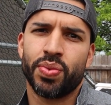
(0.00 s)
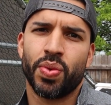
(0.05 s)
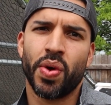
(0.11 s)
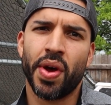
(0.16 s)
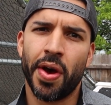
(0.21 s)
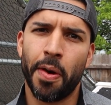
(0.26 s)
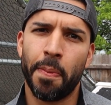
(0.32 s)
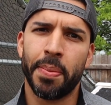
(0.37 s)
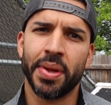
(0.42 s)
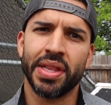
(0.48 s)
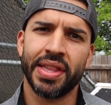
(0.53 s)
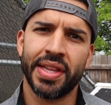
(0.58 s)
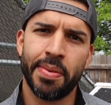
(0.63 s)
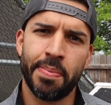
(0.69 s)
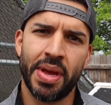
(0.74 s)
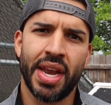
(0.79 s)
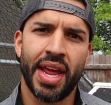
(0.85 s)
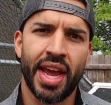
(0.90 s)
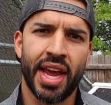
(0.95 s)
will help
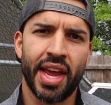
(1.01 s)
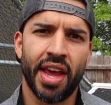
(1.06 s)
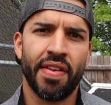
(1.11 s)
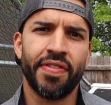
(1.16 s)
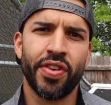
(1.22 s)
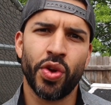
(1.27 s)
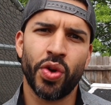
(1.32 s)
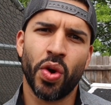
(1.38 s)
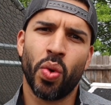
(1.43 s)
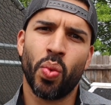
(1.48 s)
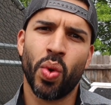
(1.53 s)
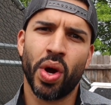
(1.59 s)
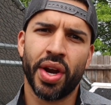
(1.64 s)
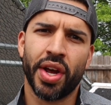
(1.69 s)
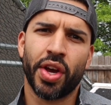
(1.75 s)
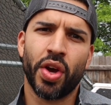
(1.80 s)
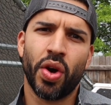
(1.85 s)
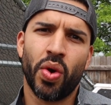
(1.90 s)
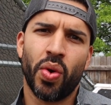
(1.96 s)
eliminate if you don't want
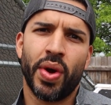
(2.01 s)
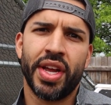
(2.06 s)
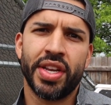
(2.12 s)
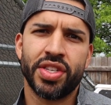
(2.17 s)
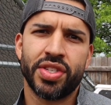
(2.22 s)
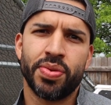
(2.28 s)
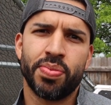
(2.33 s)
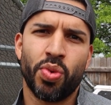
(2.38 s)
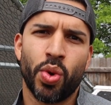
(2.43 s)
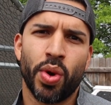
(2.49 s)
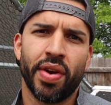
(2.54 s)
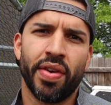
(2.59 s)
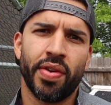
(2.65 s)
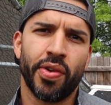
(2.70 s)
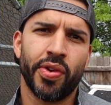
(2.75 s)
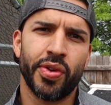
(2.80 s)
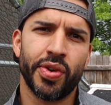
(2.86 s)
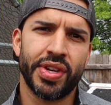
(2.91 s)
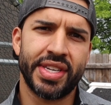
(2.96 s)
to go into more